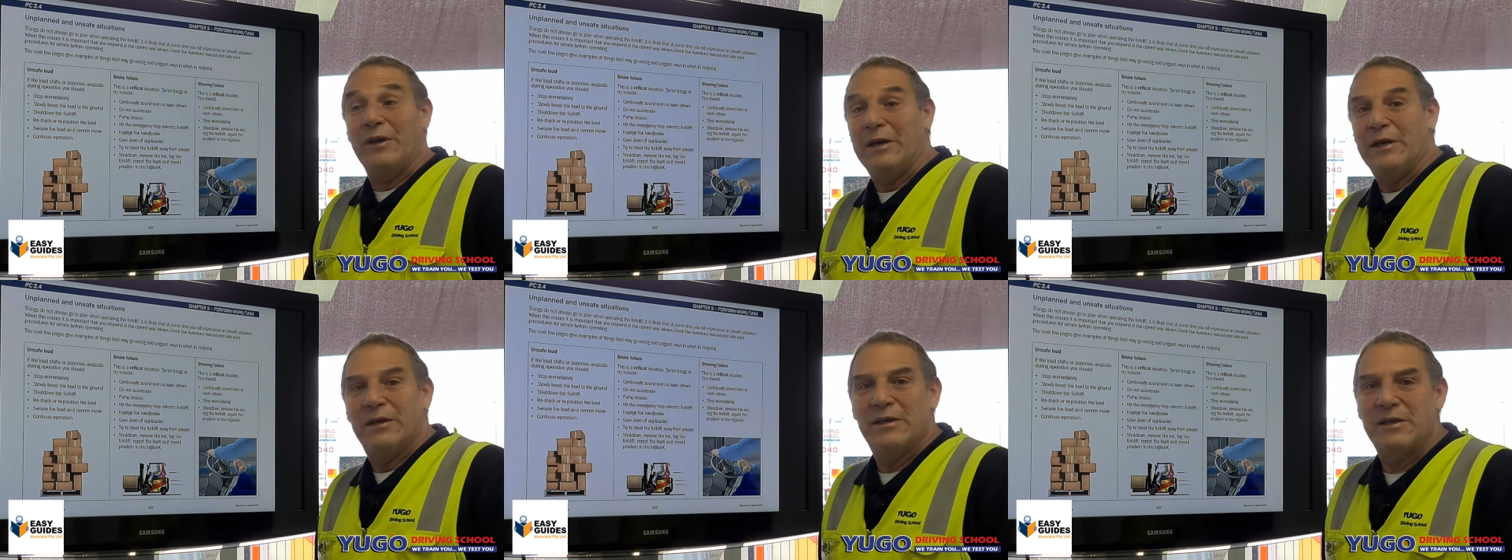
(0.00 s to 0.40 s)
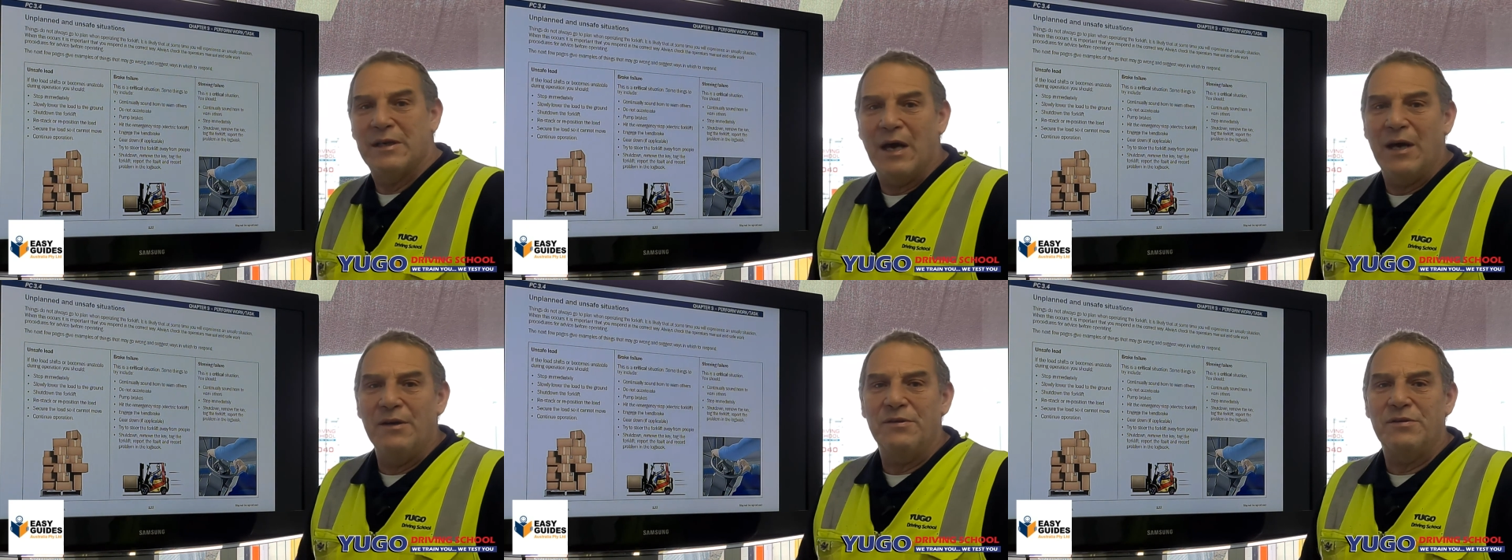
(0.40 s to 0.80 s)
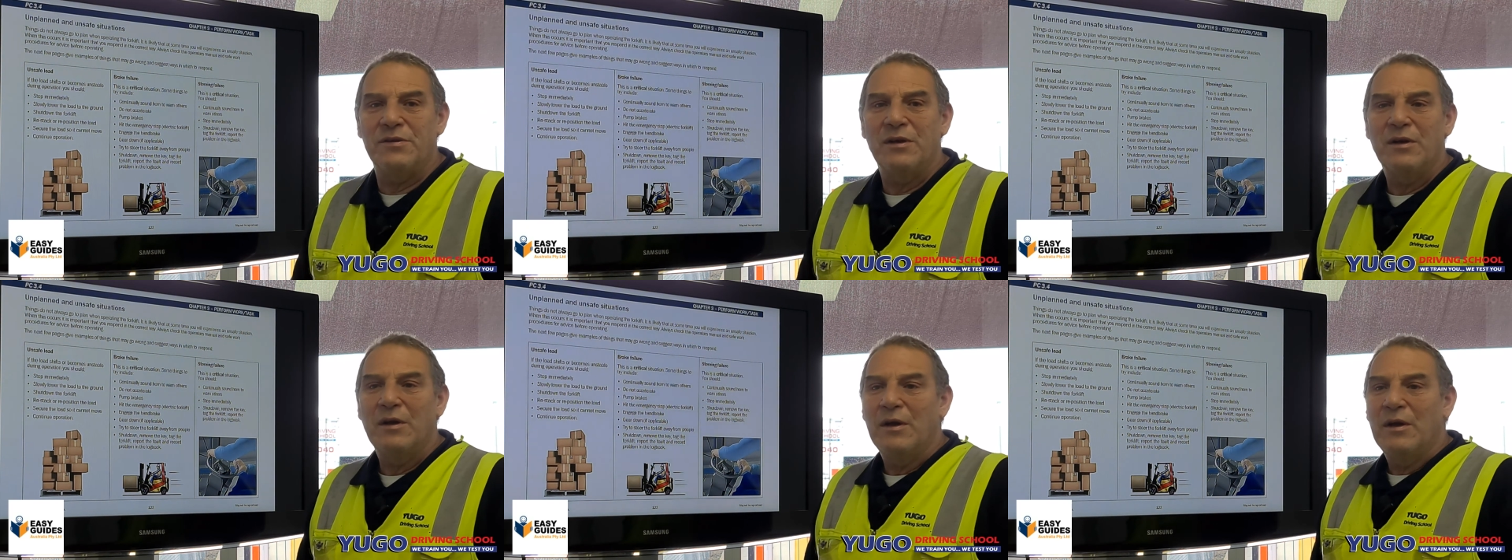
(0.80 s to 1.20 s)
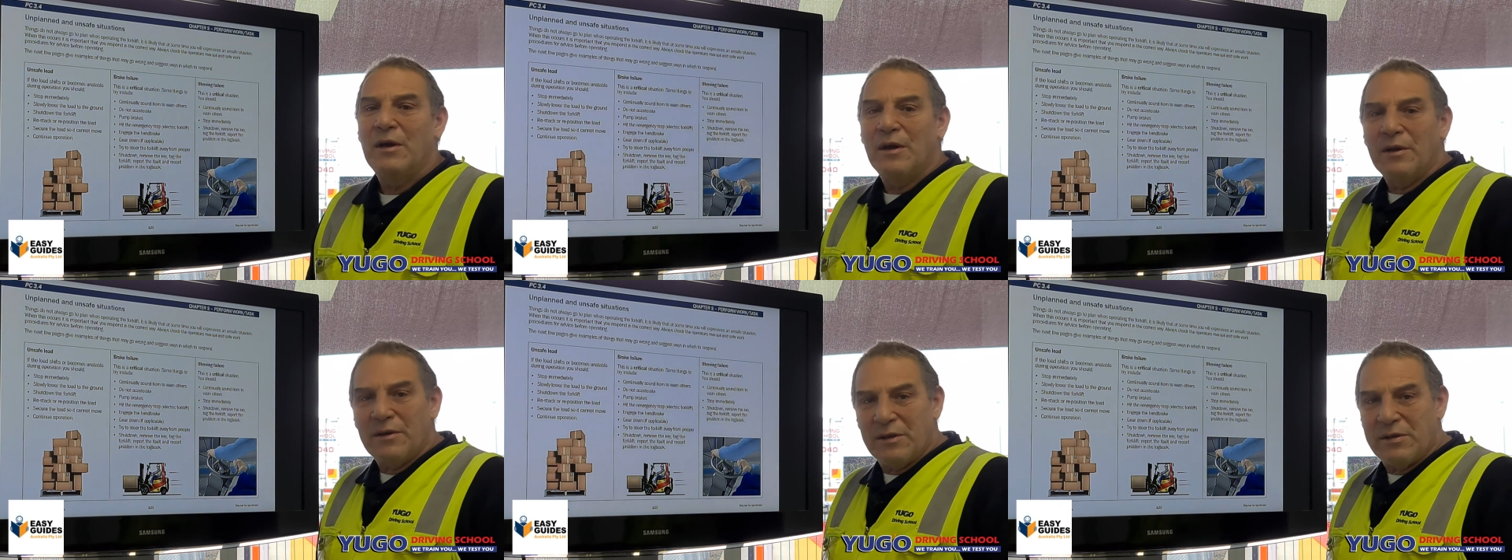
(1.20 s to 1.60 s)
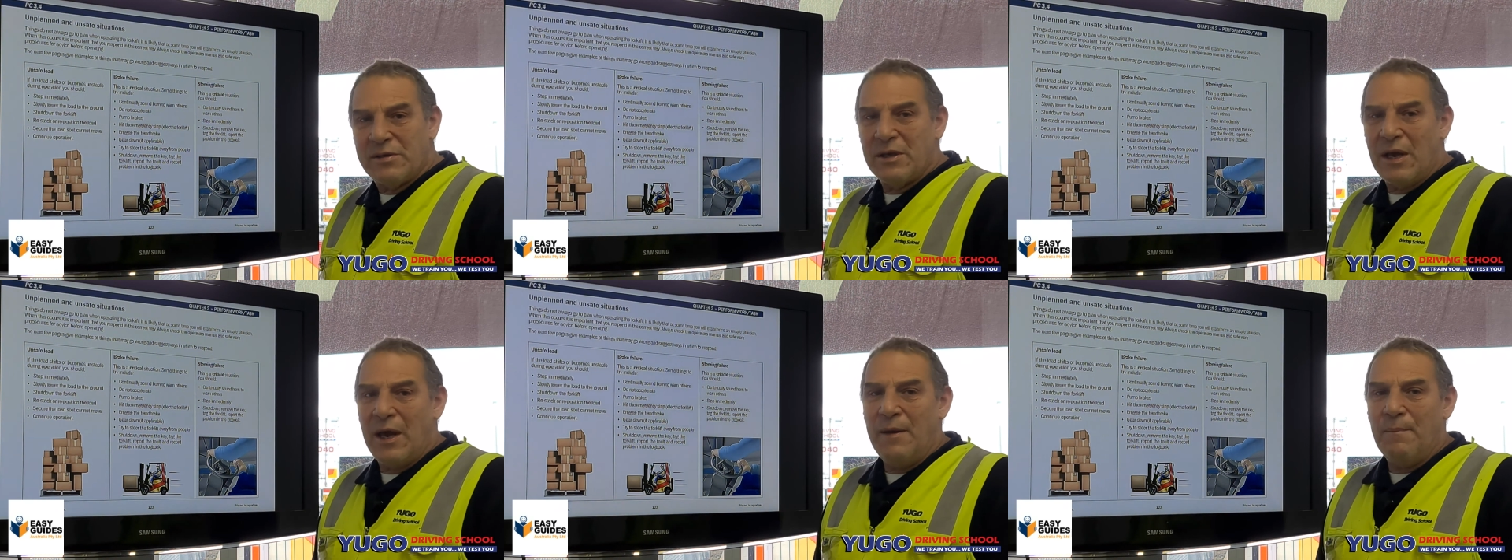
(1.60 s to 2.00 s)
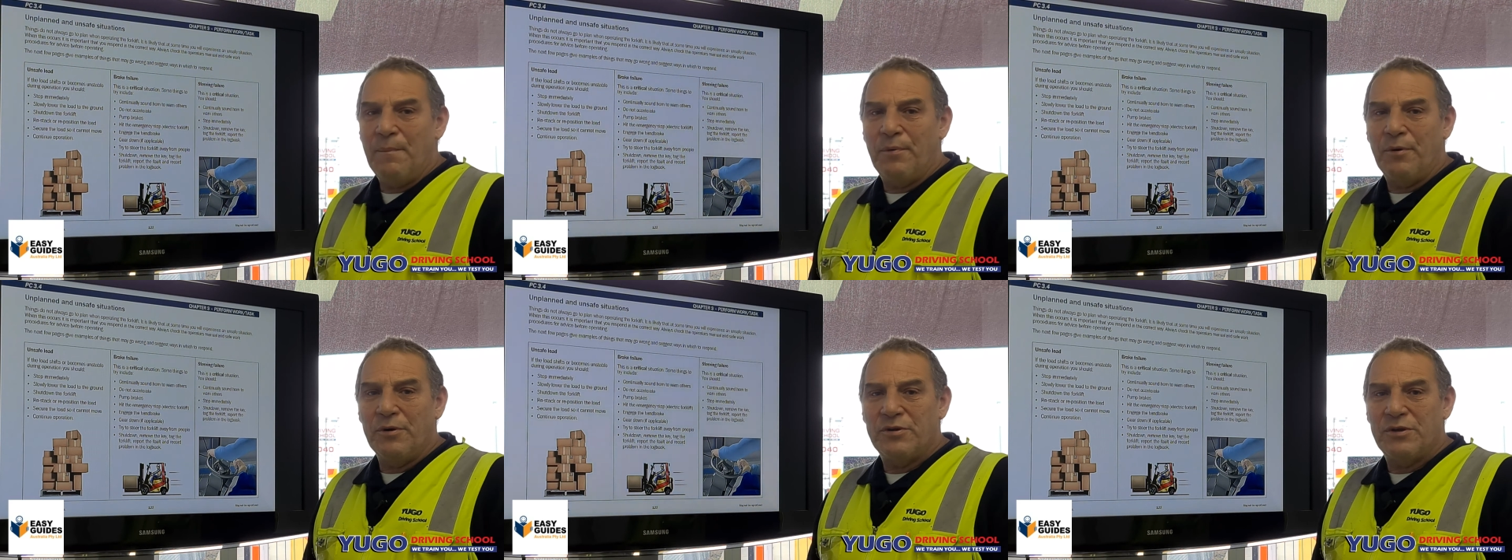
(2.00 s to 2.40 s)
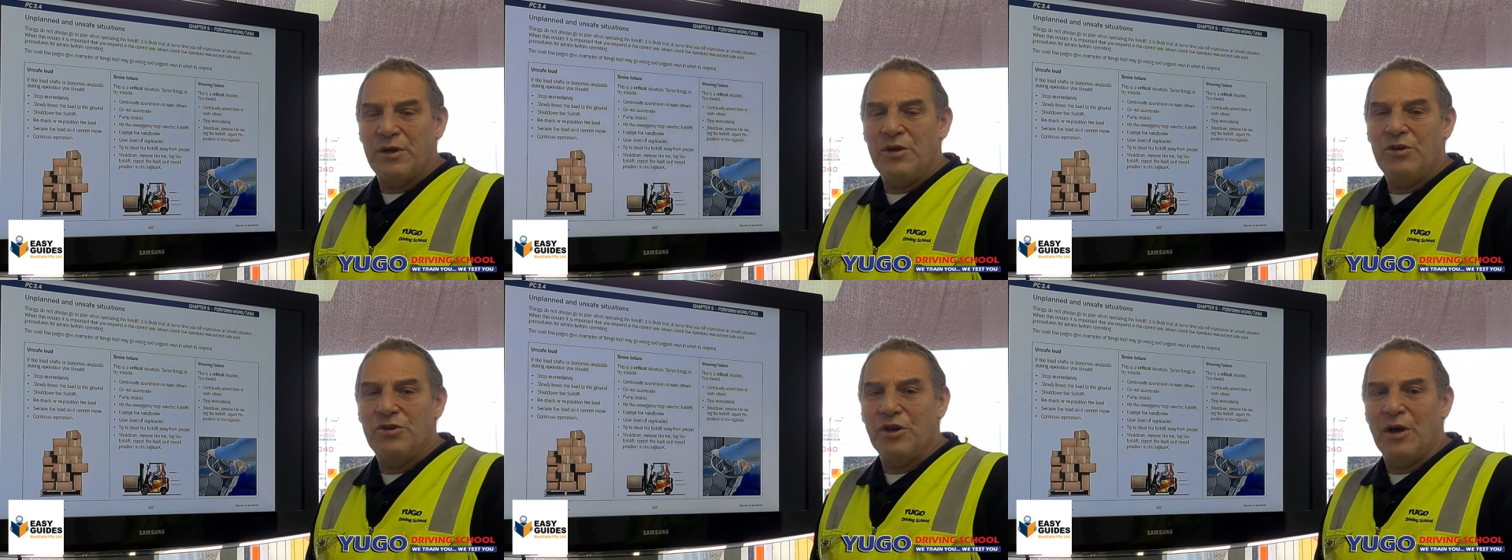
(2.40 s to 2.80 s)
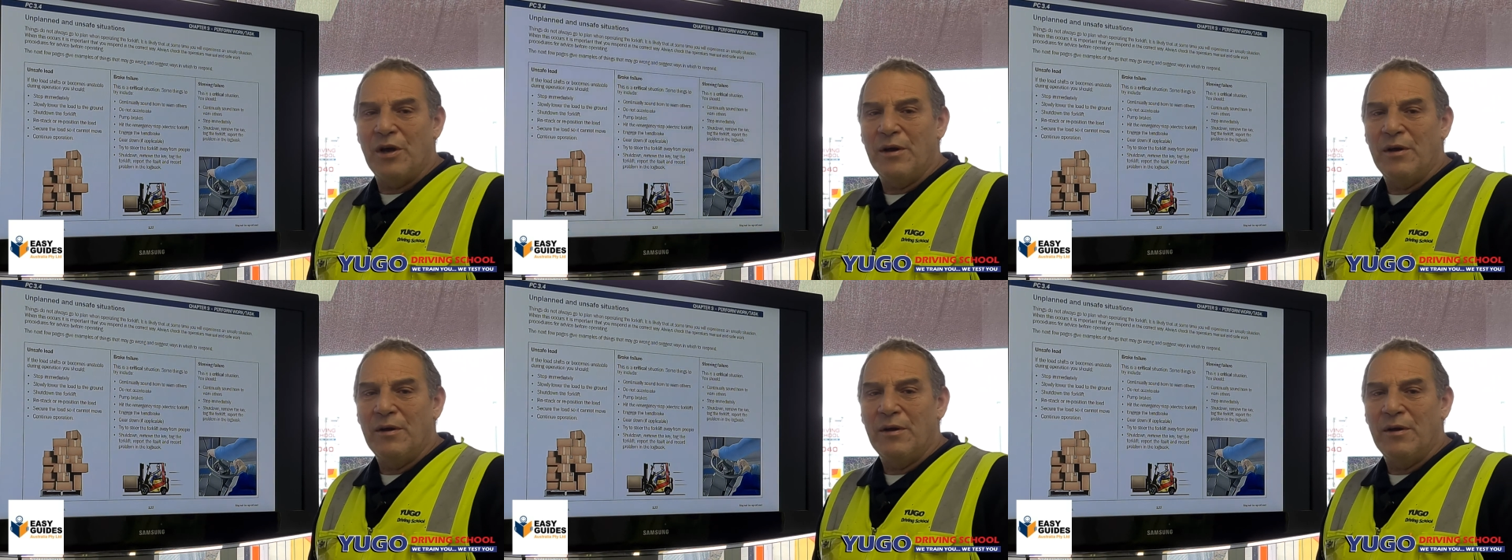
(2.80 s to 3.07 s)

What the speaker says: and it does, the same procedure.